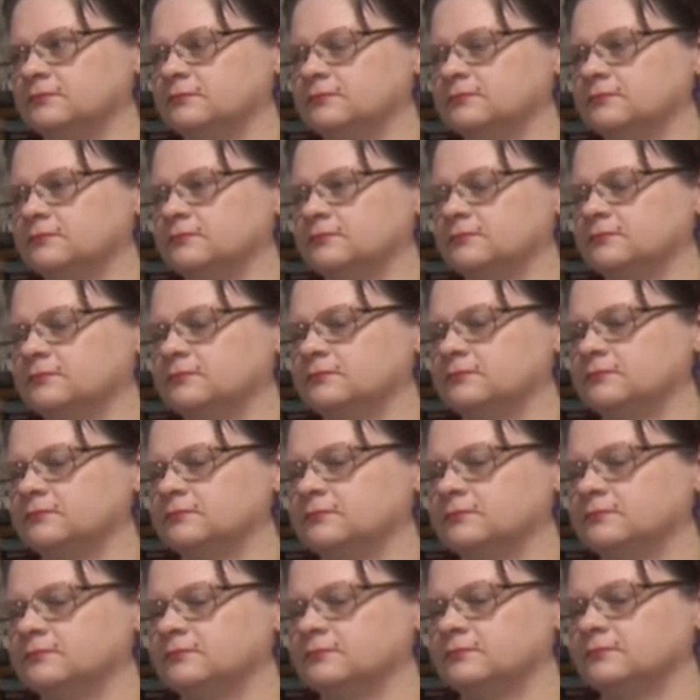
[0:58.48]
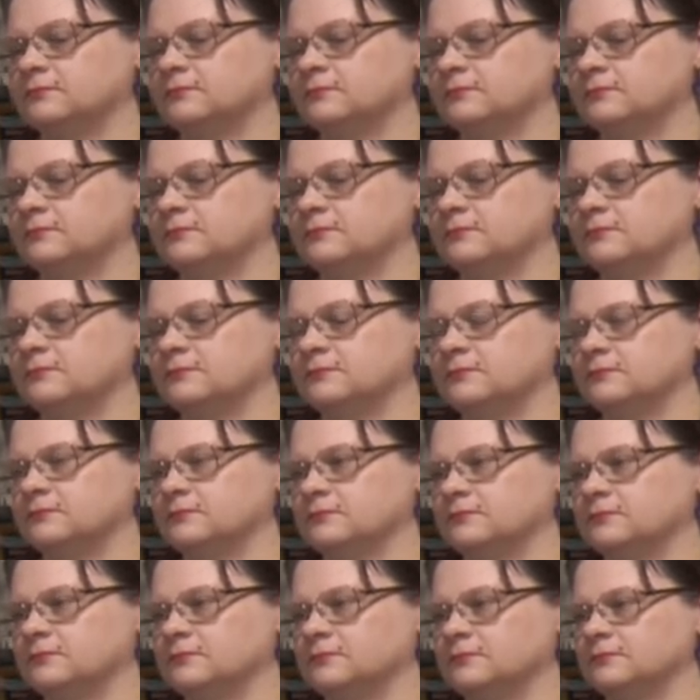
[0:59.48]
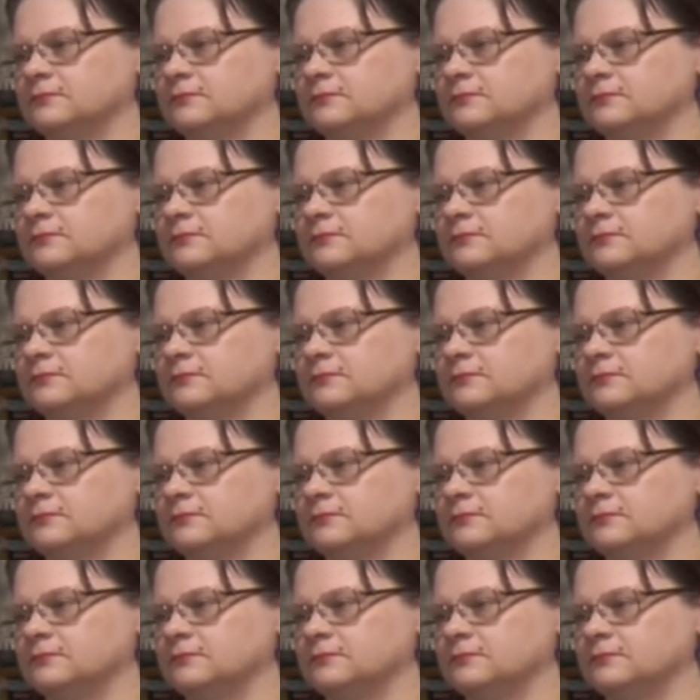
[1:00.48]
The person shown says nothing.